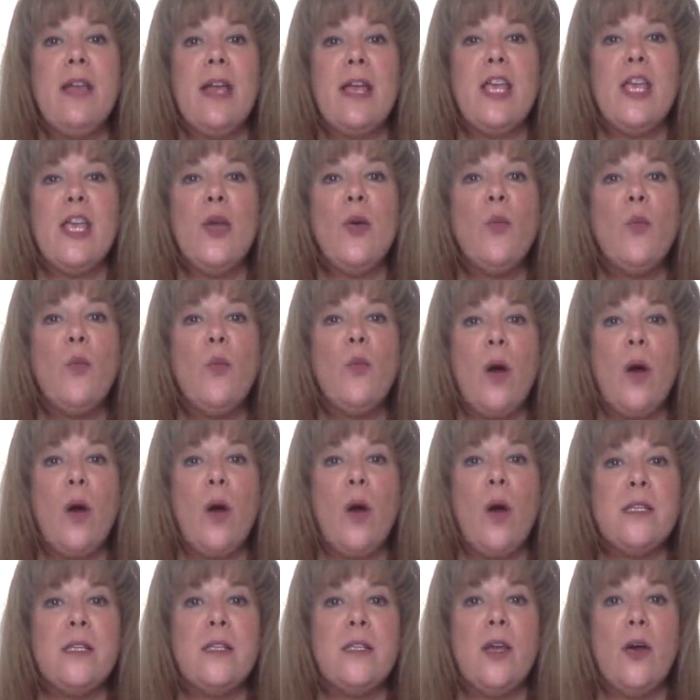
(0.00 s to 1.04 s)
that you
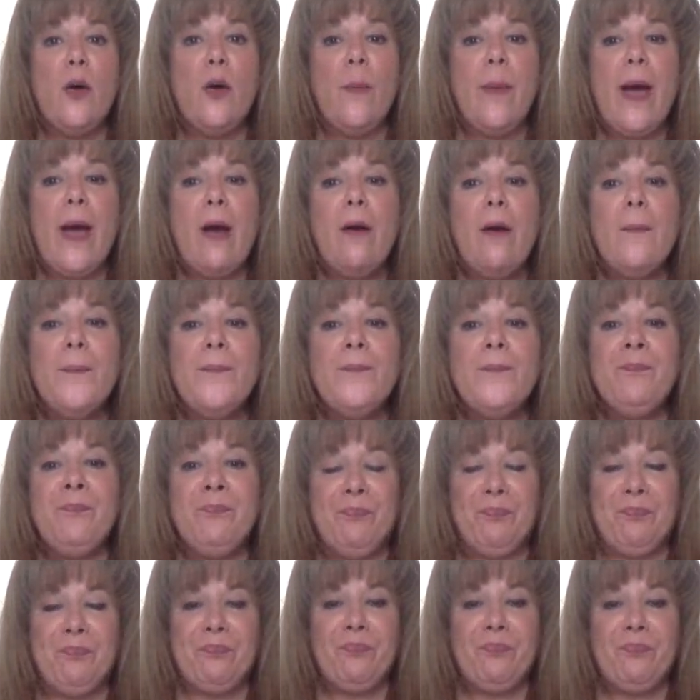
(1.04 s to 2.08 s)
want to know about.
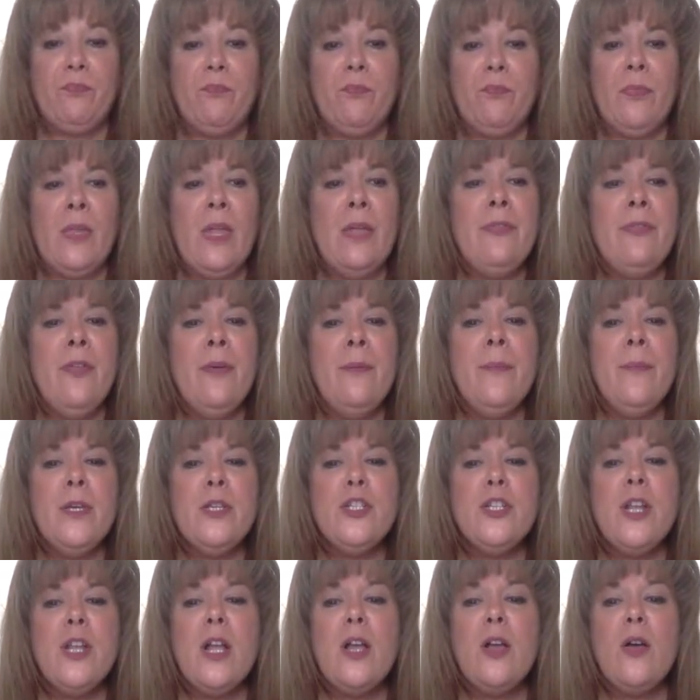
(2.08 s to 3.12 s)
The
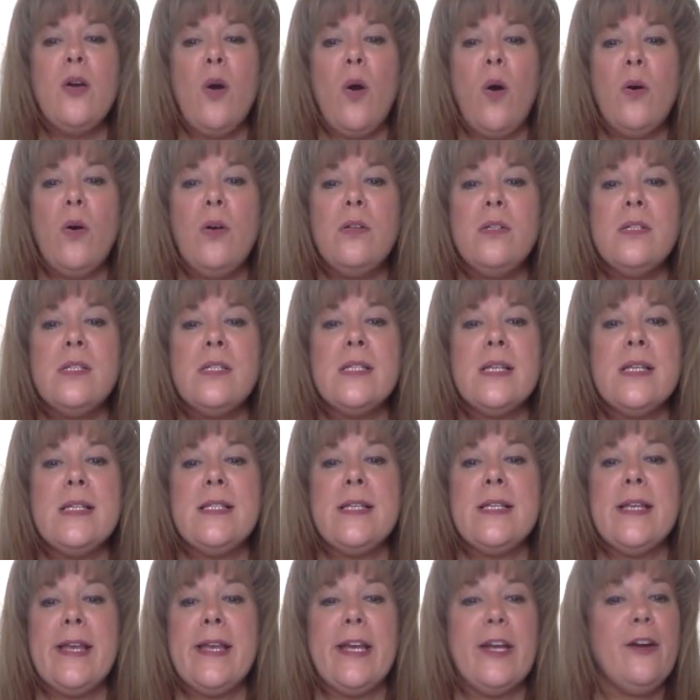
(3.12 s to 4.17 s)
mission and goals
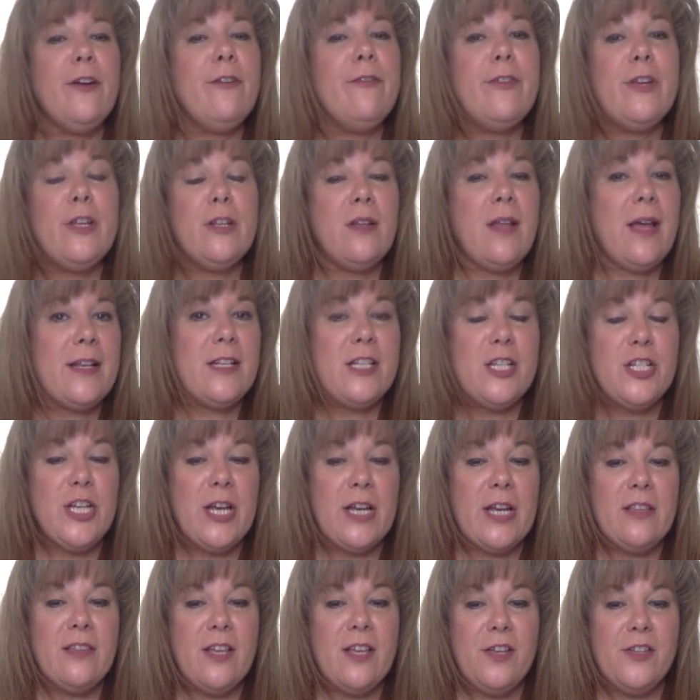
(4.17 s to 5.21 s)
is here if you'd like to
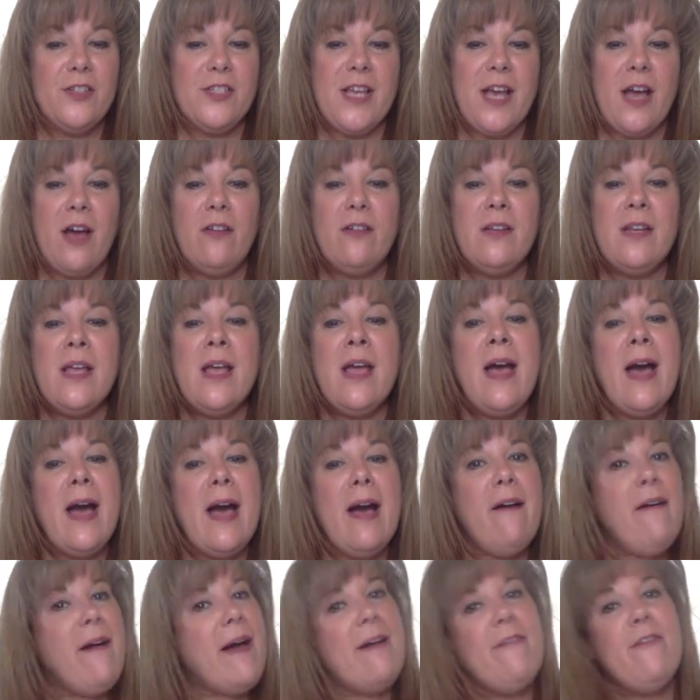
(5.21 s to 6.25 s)
check those out.
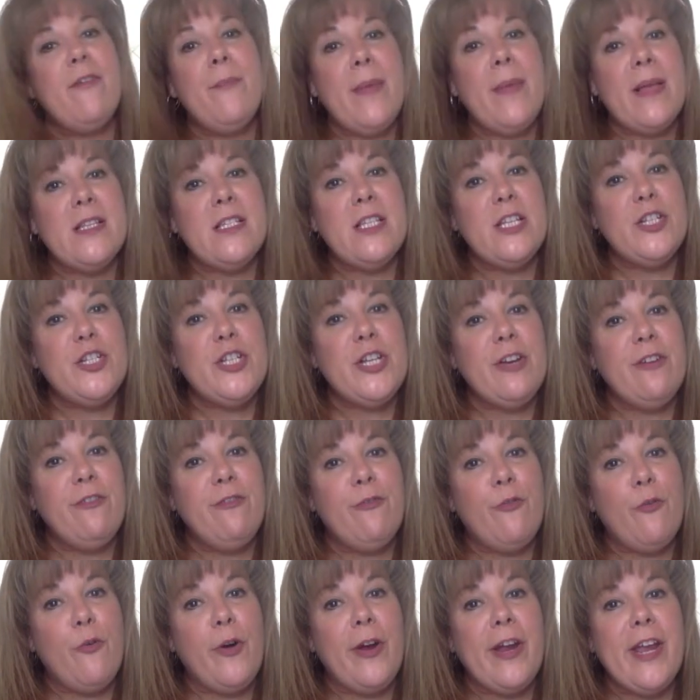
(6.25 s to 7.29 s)
I'll have a message here
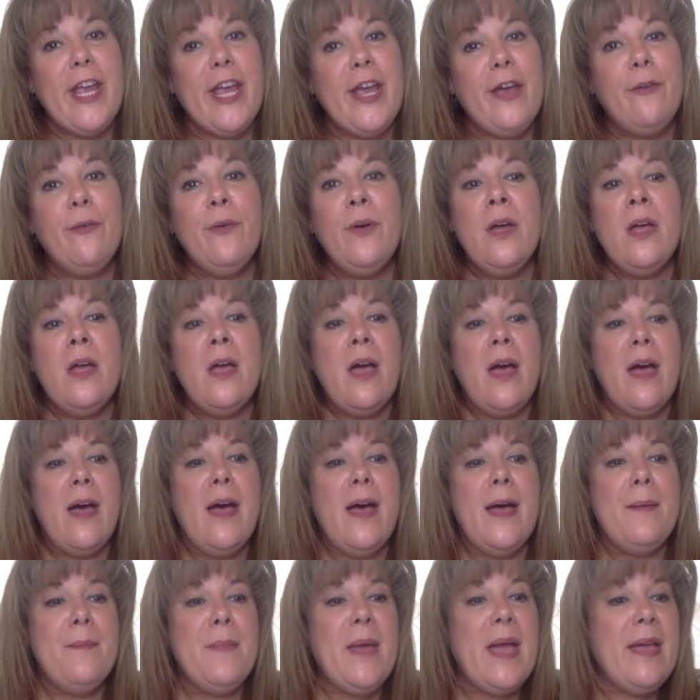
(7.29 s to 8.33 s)
for you.
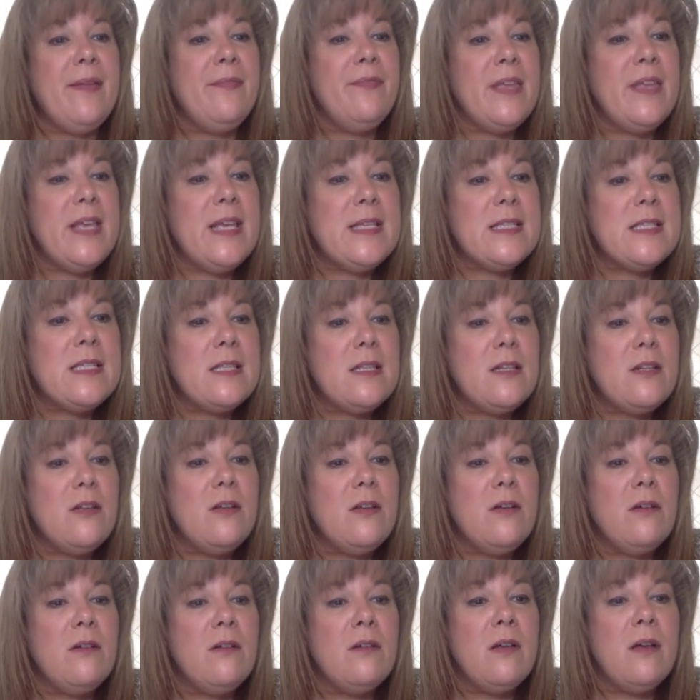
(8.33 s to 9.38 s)
And these
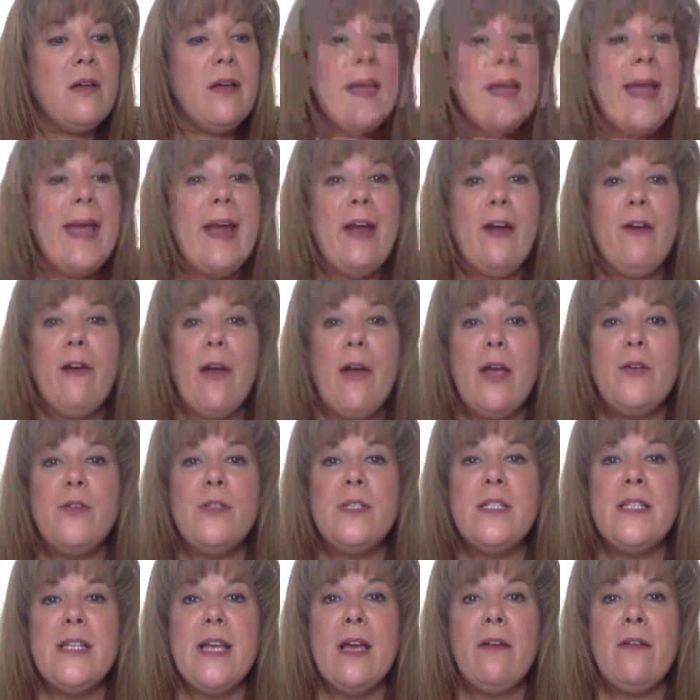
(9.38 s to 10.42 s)
little
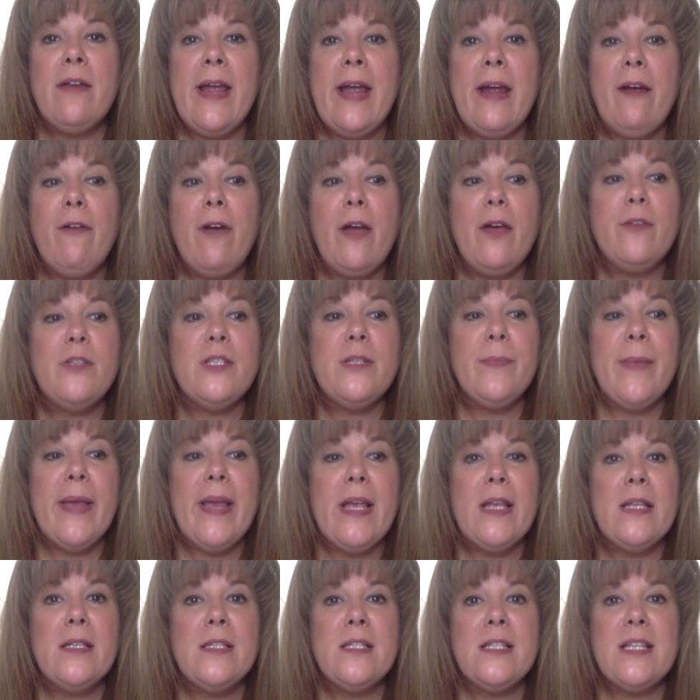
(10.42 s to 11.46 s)
arrows, down arrows,
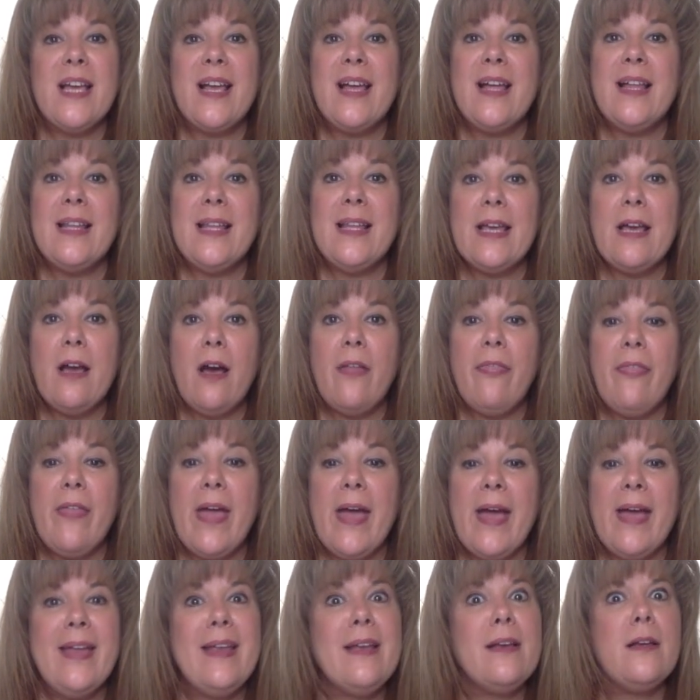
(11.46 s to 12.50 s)
means to click on
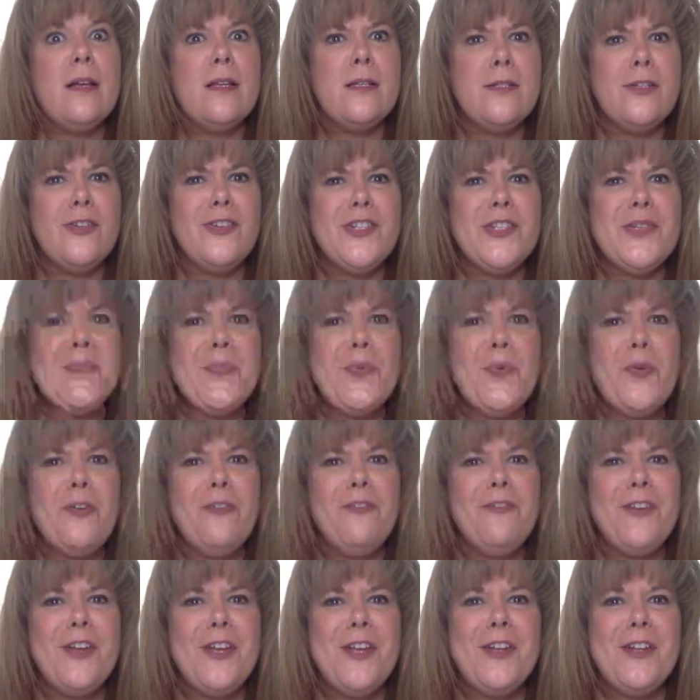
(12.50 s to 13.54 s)
that because there's
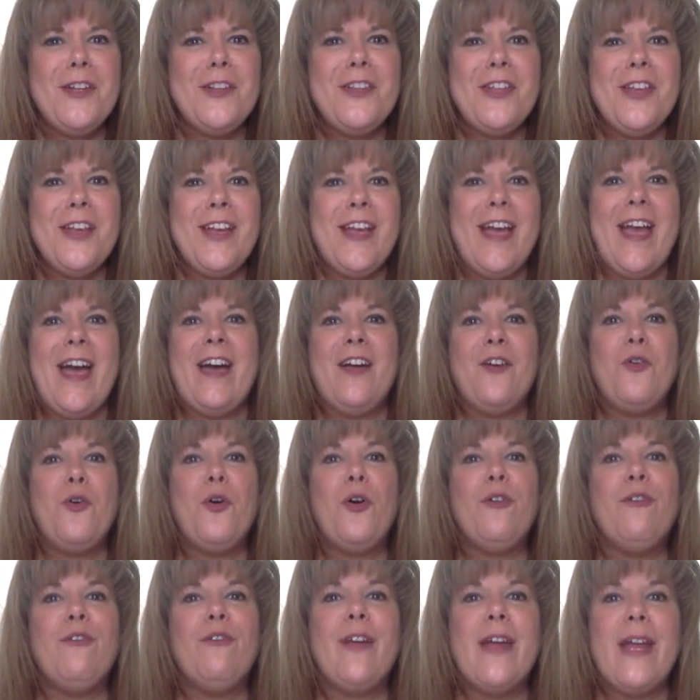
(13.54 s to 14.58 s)
more for you to look at
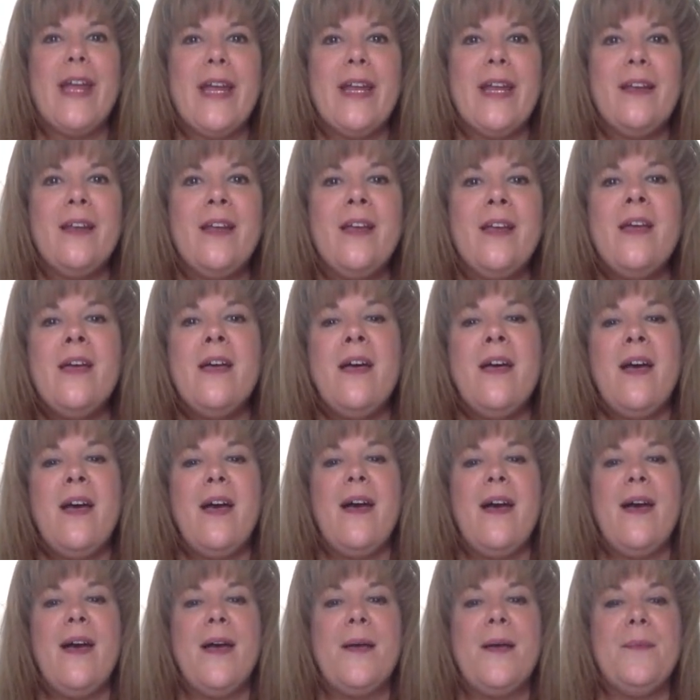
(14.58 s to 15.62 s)
or read.
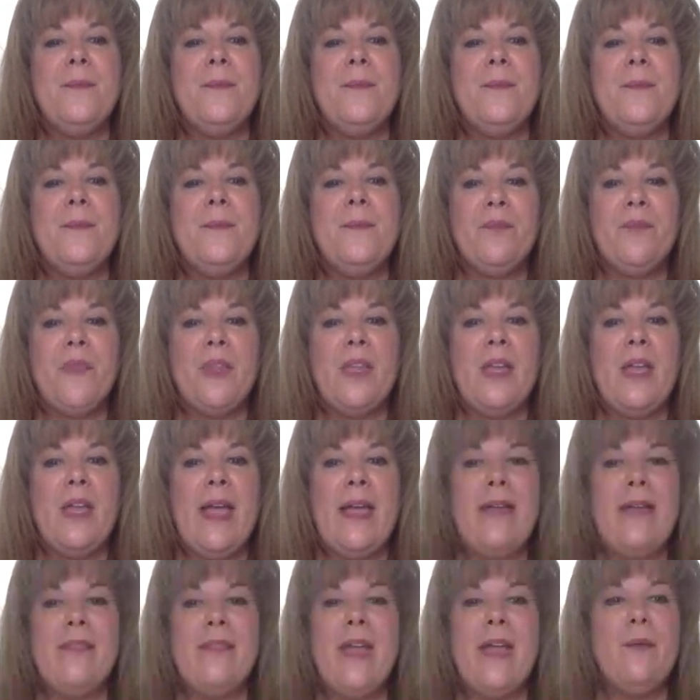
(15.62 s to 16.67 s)

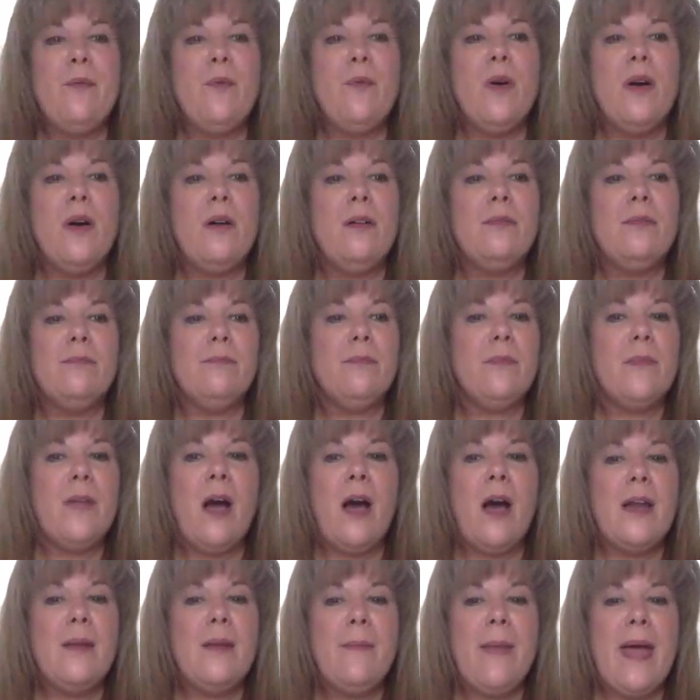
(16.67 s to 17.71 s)
And they will
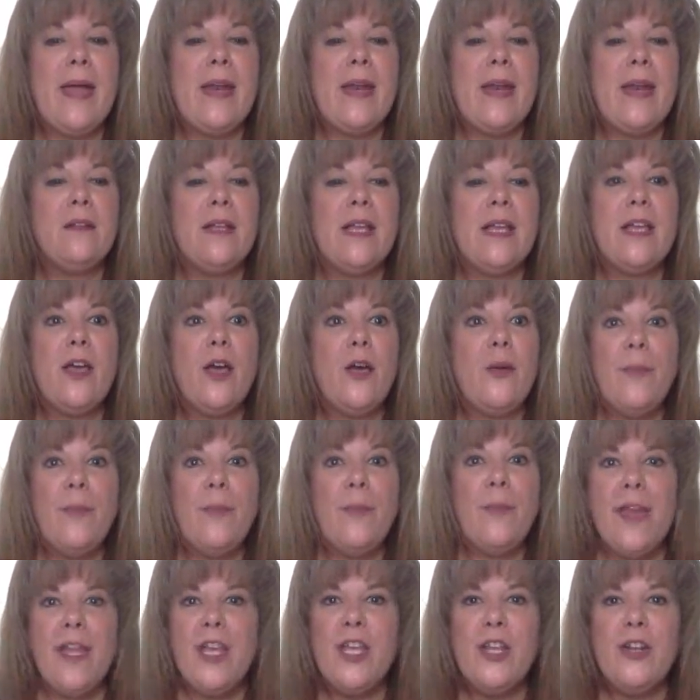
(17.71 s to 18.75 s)
automatically go
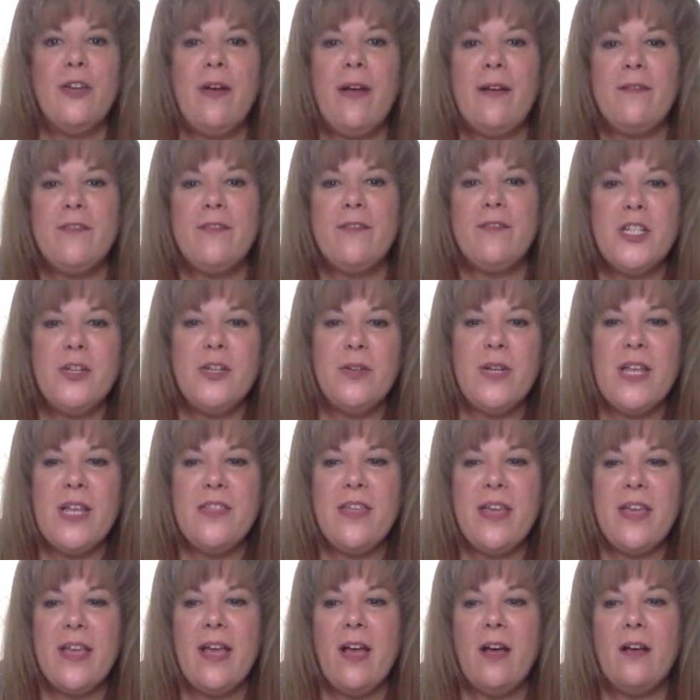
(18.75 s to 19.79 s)
back. You don't have to do
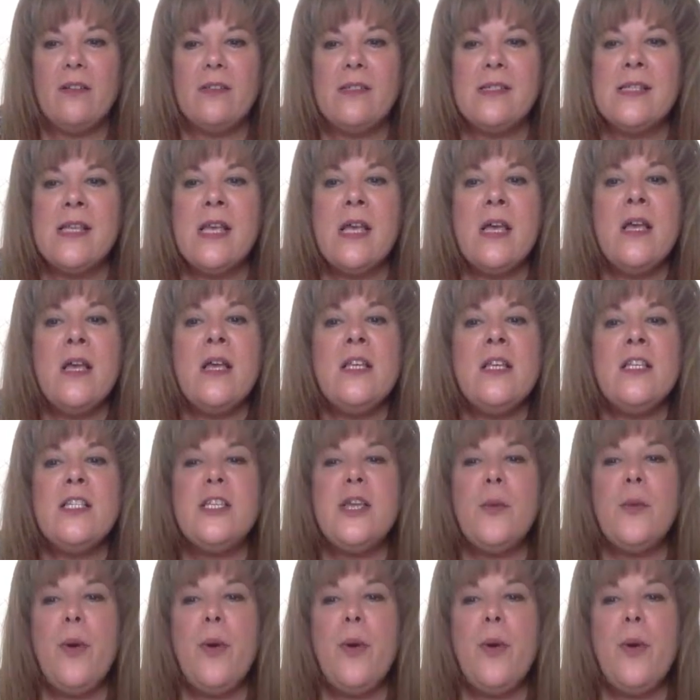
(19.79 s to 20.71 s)
anything else. So